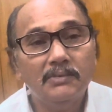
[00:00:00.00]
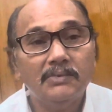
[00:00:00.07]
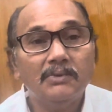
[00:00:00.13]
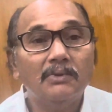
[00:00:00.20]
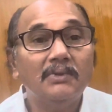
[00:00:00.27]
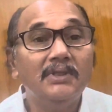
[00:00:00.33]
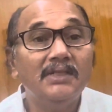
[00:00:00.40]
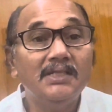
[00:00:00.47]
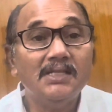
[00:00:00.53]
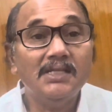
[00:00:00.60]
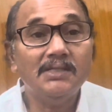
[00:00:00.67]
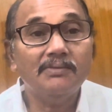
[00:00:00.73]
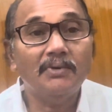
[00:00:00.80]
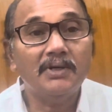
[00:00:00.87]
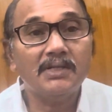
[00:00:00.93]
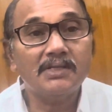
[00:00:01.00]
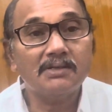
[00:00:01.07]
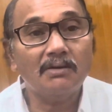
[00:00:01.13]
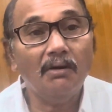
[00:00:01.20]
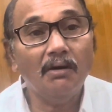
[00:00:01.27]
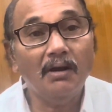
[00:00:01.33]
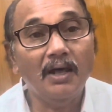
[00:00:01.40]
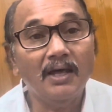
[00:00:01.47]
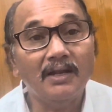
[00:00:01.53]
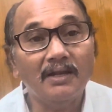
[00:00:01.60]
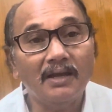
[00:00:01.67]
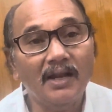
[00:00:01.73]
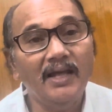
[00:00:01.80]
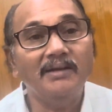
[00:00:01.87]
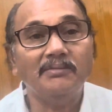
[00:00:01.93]
So this is what is called
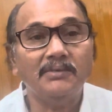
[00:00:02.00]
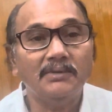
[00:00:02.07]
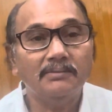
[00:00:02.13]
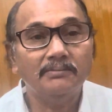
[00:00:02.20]
unclaimed.